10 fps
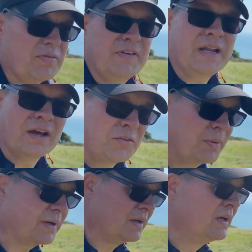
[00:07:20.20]
videos,
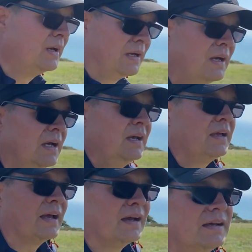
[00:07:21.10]
but
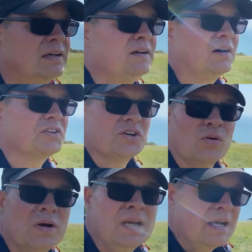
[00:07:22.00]
yeah, I shall
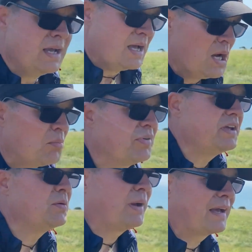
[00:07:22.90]
bring
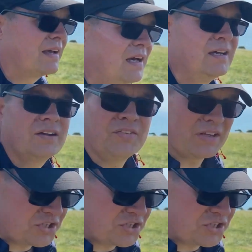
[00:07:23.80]
you back because as